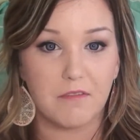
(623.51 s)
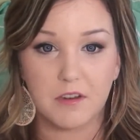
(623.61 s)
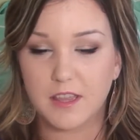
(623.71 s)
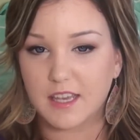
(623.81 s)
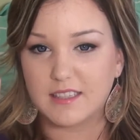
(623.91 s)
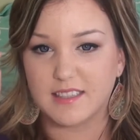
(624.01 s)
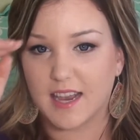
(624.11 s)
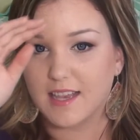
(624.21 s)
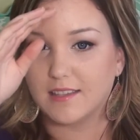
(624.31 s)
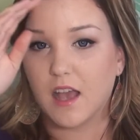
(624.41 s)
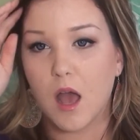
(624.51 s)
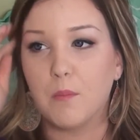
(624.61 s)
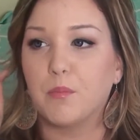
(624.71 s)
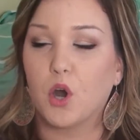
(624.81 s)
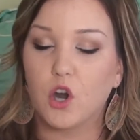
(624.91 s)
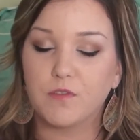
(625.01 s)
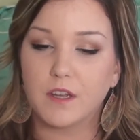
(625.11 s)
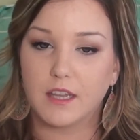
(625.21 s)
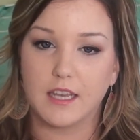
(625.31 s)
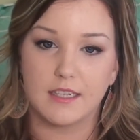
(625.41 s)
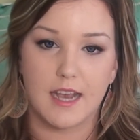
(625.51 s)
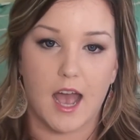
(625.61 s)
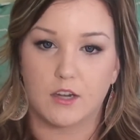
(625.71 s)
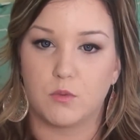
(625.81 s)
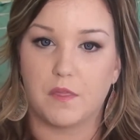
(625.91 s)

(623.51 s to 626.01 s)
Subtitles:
everything stays perfectly intact